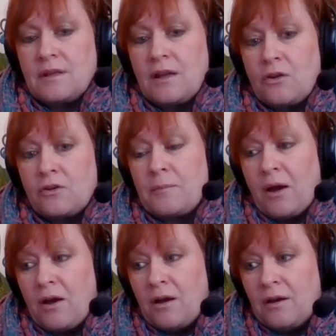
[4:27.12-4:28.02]
a lot of them
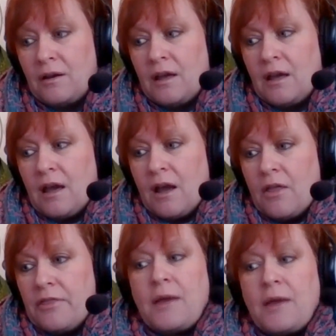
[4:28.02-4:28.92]
are.
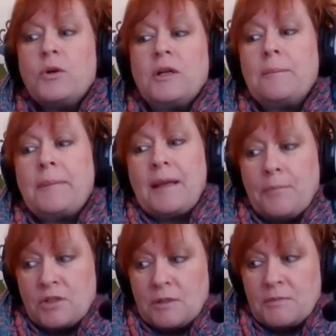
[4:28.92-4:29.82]
They wouldn't be
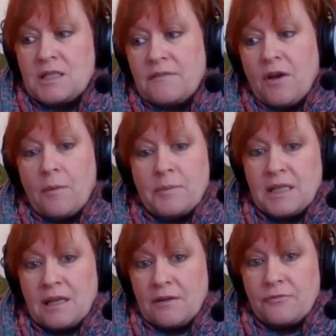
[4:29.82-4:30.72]
embodiments of our
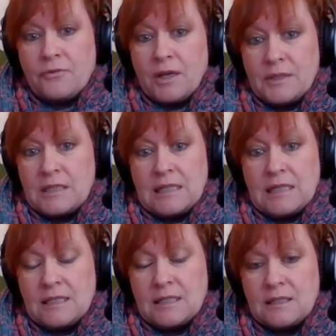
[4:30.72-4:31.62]
particular
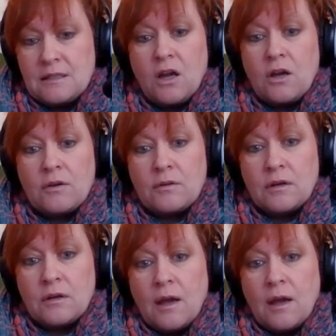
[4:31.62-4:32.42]
frequencies, no.